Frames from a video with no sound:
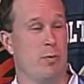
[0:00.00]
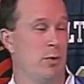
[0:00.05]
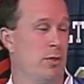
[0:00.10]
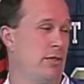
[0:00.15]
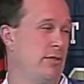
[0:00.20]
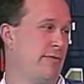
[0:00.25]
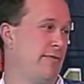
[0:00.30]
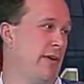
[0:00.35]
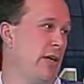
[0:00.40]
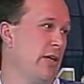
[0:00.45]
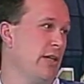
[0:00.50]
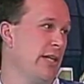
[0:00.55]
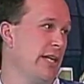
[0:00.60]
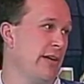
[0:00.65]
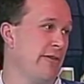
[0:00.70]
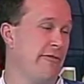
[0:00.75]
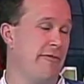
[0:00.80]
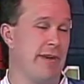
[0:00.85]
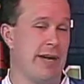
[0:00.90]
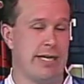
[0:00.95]
was fairly
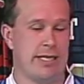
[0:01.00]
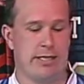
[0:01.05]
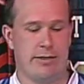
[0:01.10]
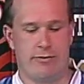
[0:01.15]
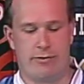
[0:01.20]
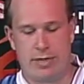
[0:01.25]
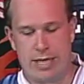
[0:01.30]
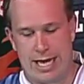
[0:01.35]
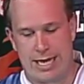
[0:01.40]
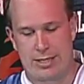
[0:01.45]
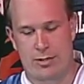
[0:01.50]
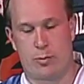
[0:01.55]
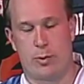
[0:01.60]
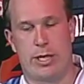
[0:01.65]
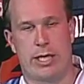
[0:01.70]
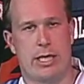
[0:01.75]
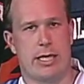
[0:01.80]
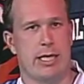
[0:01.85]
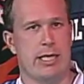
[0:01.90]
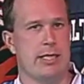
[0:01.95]
effective last
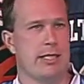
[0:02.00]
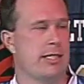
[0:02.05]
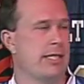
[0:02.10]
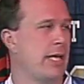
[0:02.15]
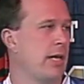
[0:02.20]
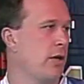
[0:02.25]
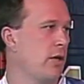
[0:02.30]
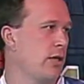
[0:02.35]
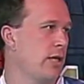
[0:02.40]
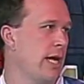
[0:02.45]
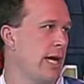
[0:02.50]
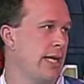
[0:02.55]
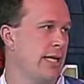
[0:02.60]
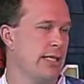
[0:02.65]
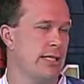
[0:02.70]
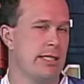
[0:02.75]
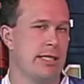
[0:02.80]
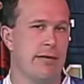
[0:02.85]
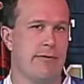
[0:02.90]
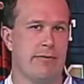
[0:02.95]
week against
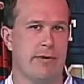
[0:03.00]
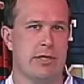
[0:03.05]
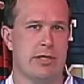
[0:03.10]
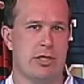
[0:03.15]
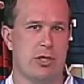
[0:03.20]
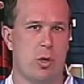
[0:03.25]
Carolina's defense.